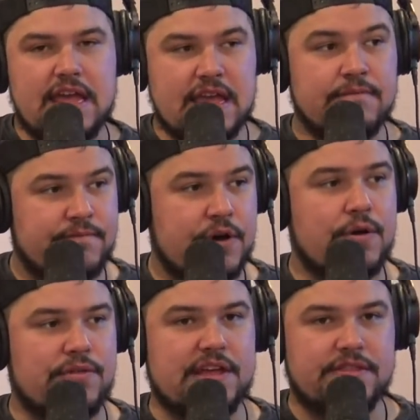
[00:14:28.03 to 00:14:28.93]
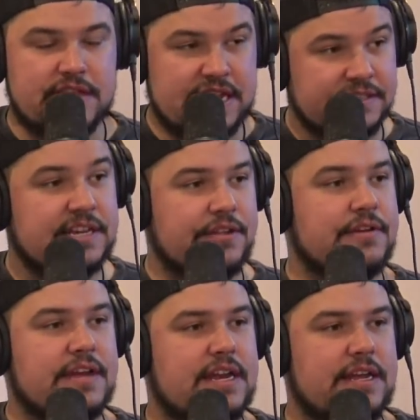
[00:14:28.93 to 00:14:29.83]
info that intel
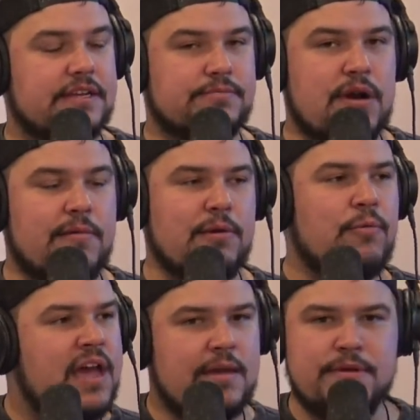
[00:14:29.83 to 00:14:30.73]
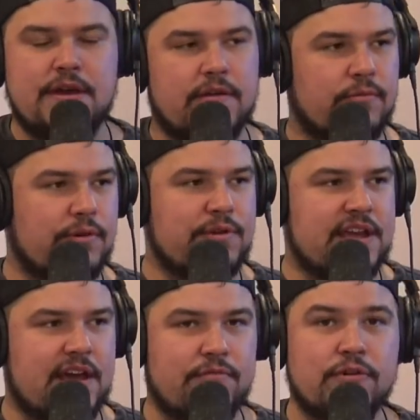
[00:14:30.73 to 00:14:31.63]
they're getting is probably way beyond what
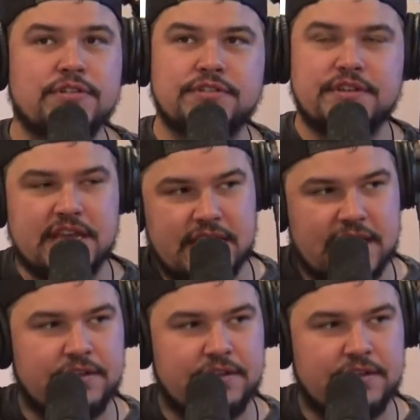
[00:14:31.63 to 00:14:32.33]
we have. We're just looking at